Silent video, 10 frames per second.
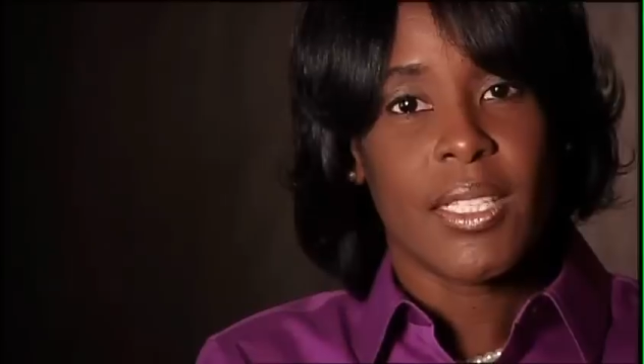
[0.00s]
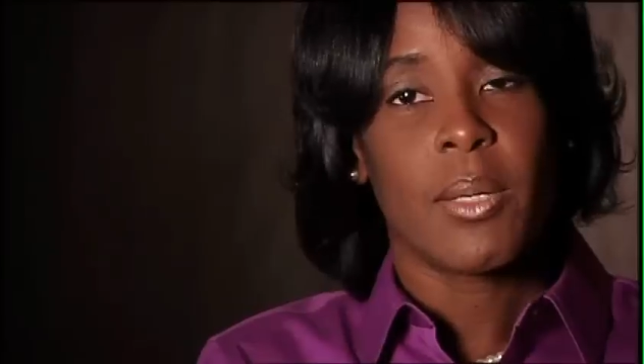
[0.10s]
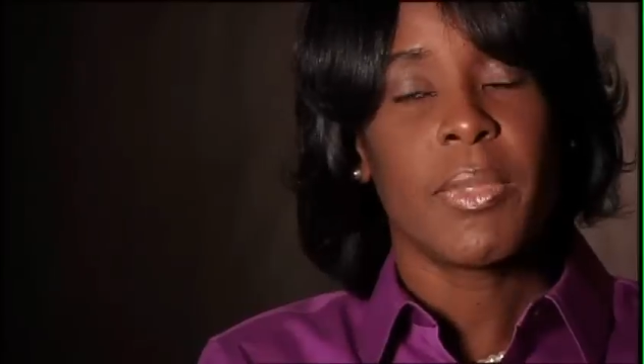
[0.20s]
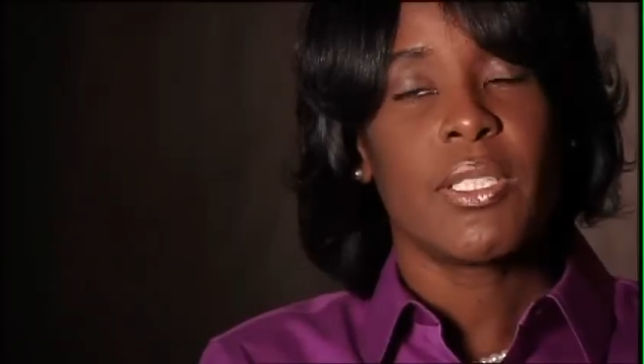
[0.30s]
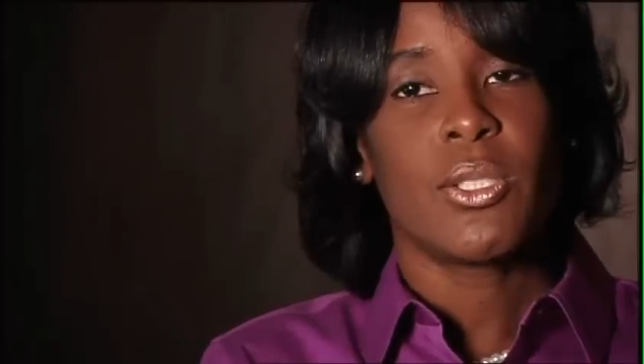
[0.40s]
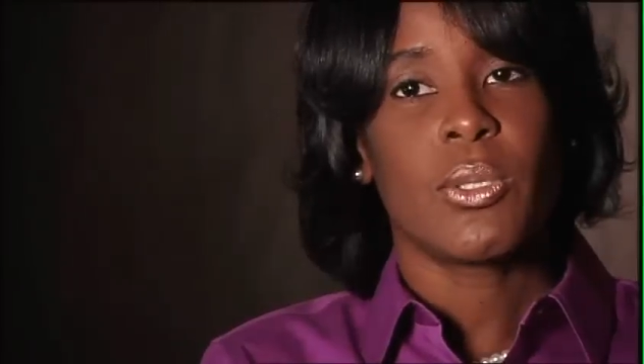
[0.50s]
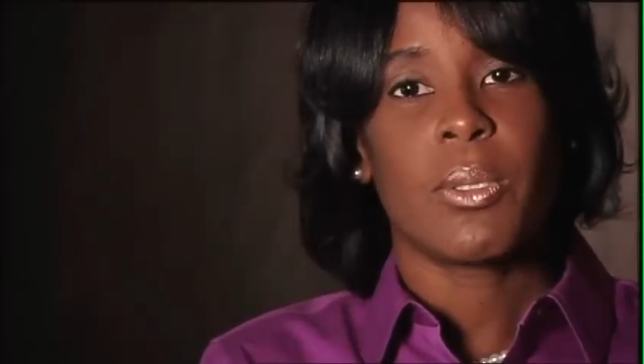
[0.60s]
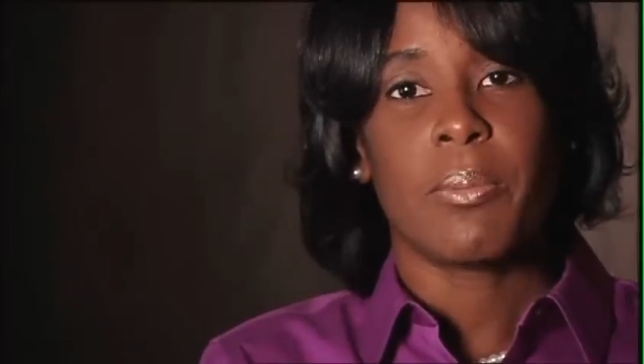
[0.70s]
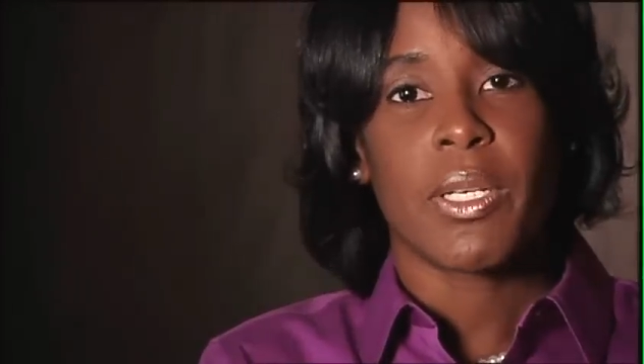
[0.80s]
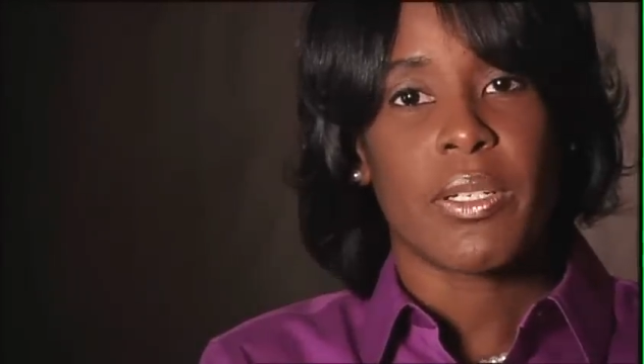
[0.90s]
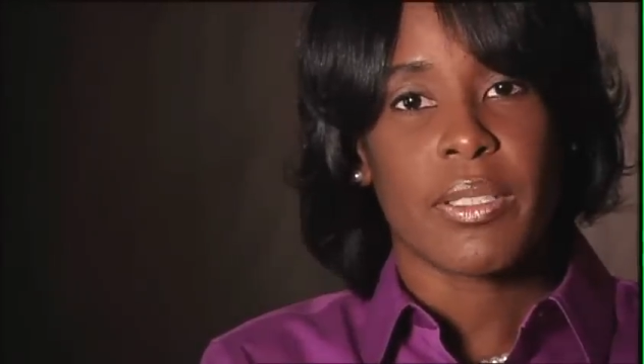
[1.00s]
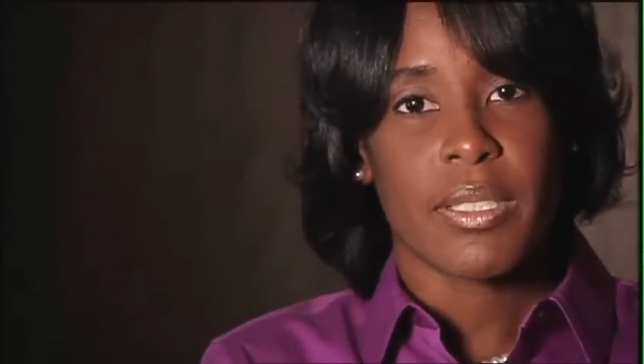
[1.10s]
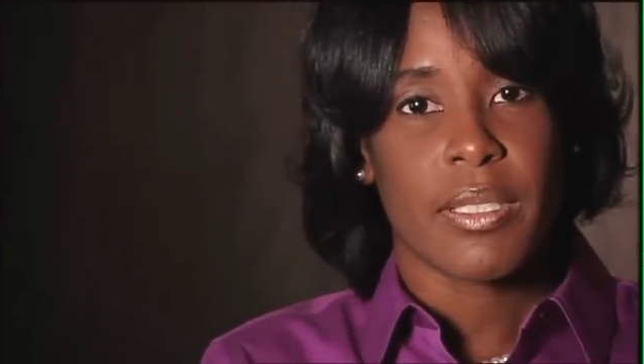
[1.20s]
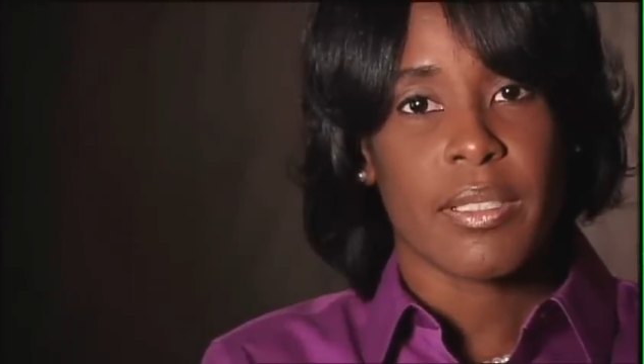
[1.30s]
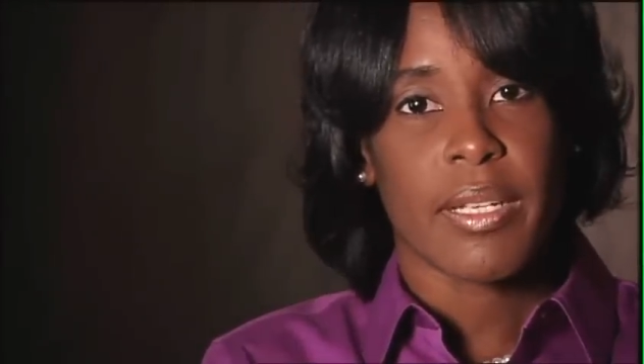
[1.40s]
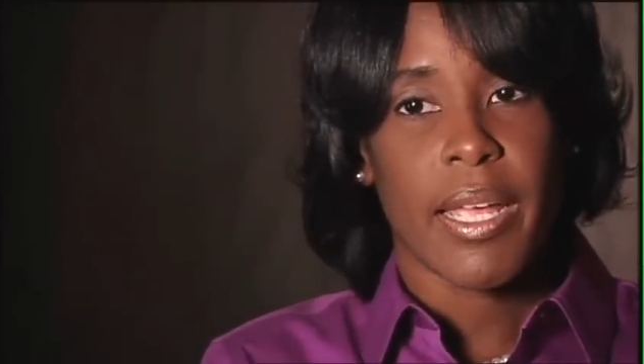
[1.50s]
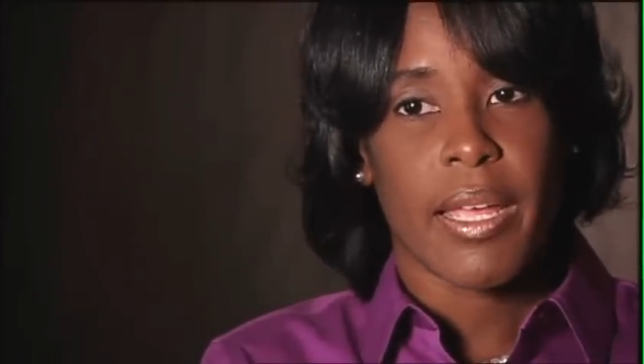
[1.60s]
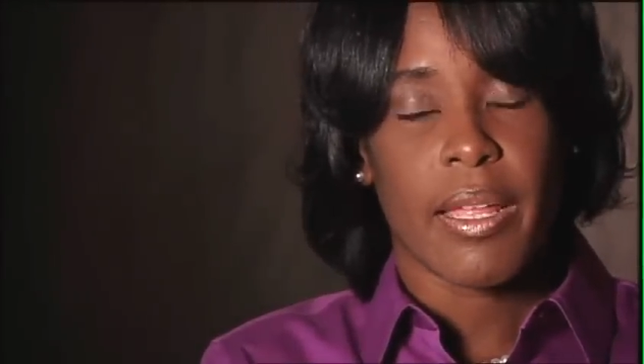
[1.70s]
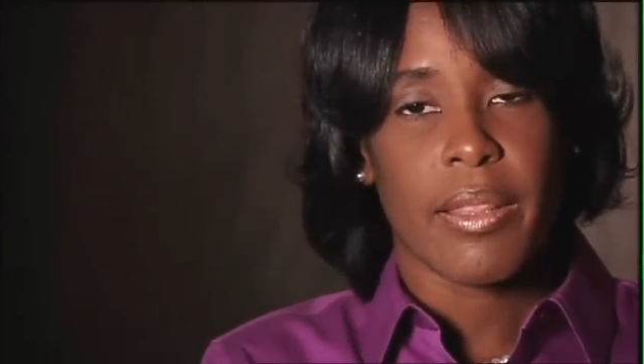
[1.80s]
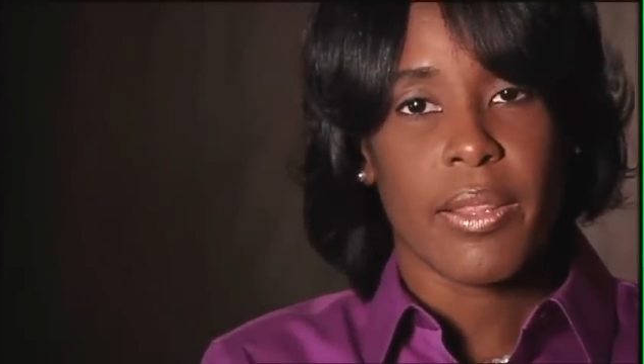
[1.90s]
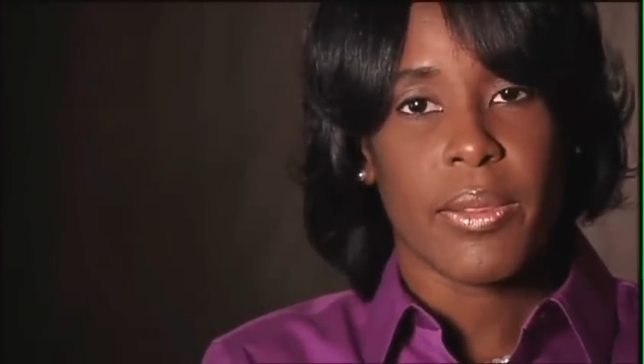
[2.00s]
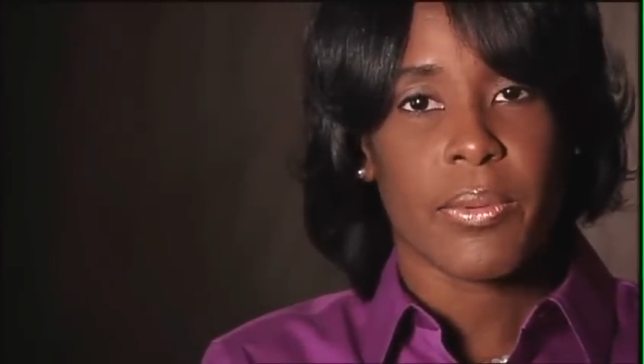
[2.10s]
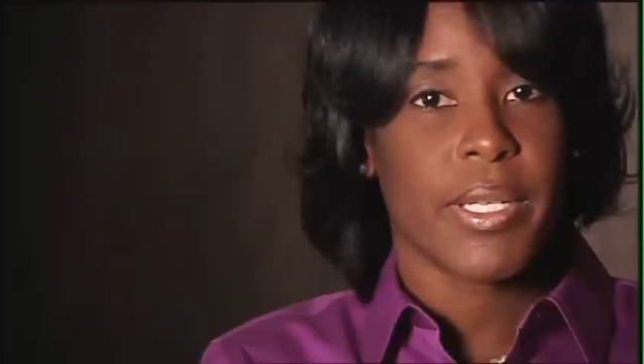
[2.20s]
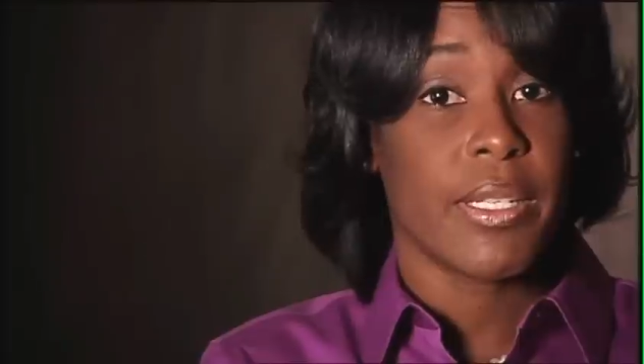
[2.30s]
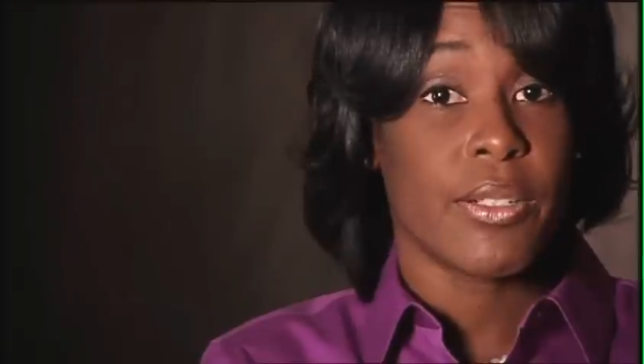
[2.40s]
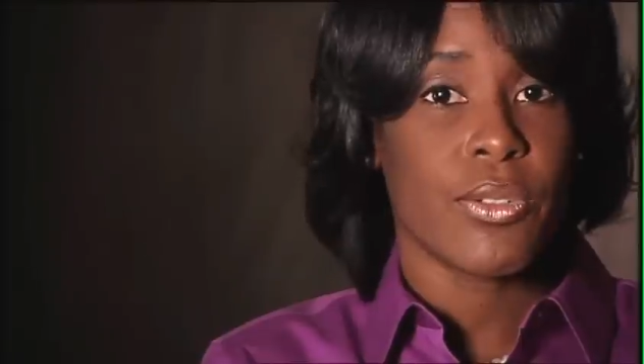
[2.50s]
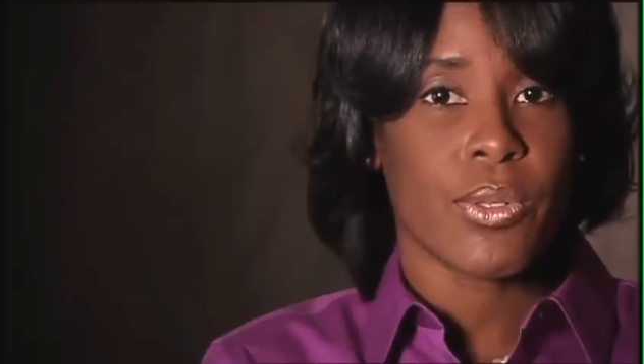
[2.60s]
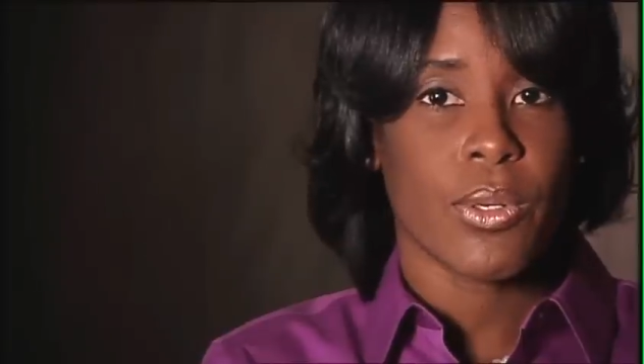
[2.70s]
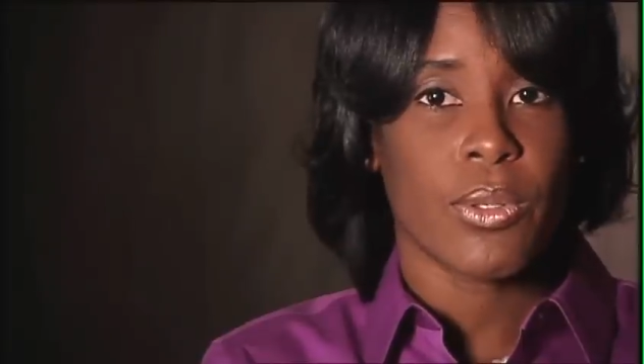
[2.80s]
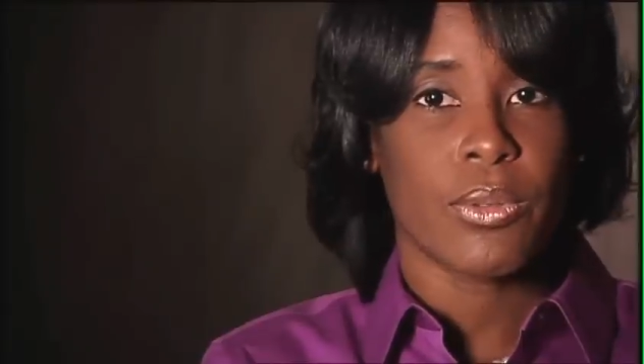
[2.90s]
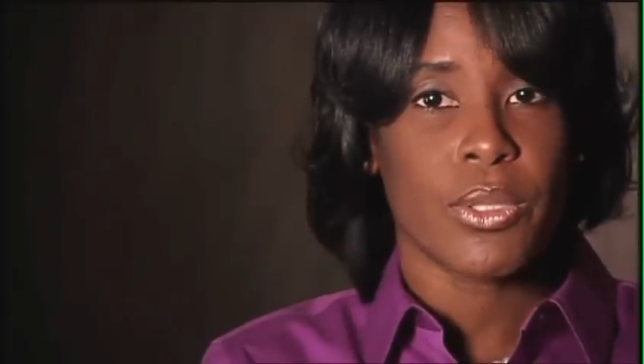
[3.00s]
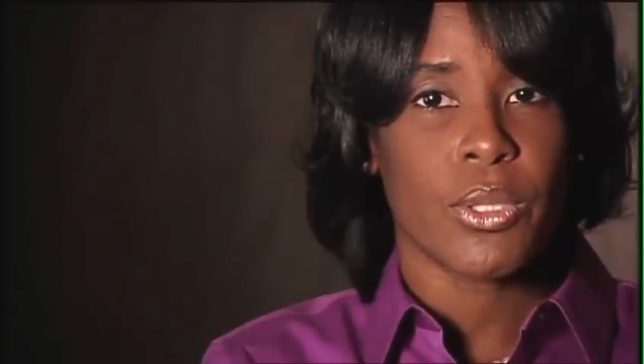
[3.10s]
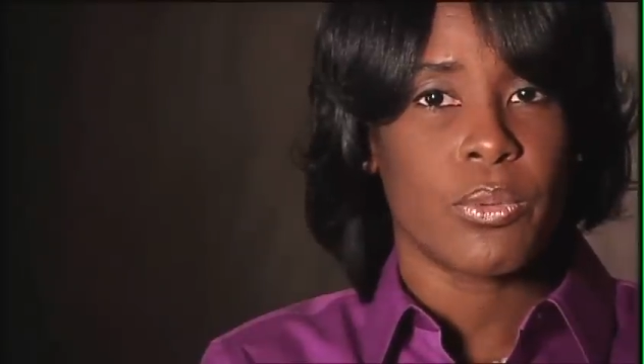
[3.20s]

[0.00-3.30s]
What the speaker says: Coming to America at 3 years old,